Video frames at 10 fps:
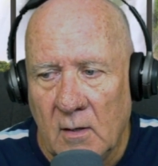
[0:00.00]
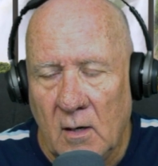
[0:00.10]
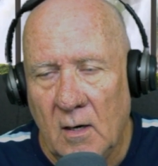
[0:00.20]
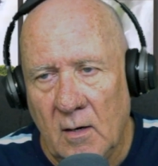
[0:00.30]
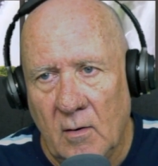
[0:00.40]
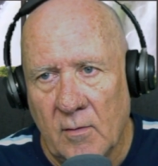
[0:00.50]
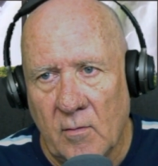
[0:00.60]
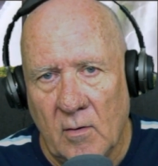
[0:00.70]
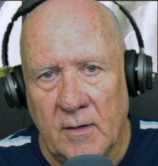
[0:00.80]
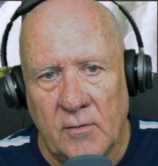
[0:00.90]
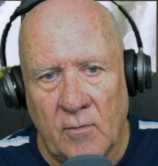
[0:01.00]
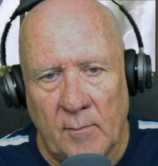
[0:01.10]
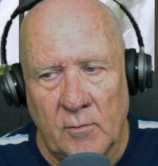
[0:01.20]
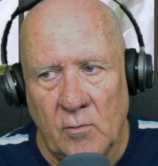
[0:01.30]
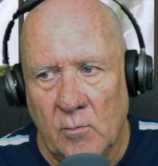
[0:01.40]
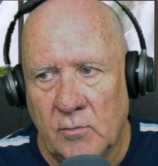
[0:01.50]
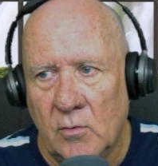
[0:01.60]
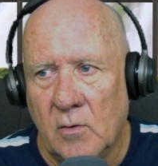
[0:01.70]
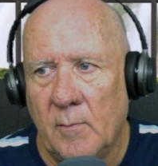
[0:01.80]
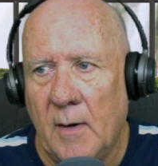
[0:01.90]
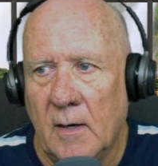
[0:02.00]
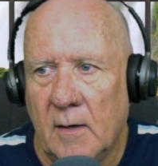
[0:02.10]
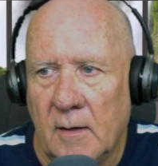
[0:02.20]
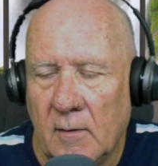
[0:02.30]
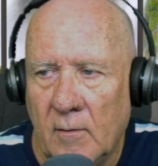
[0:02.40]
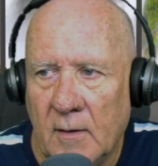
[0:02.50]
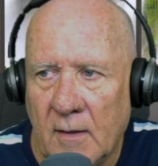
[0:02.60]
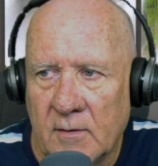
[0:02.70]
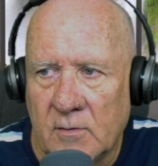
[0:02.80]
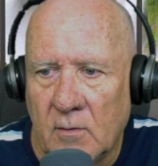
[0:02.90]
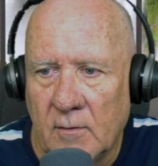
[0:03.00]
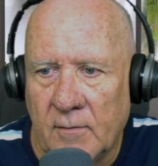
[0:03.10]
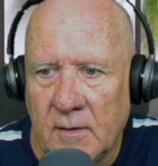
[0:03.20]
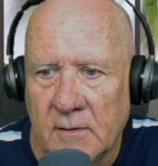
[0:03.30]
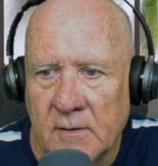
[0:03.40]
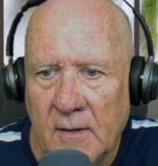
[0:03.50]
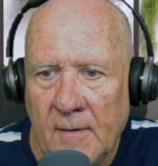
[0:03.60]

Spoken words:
Either I'll interrupt it or we'll talk about it on the other side of this.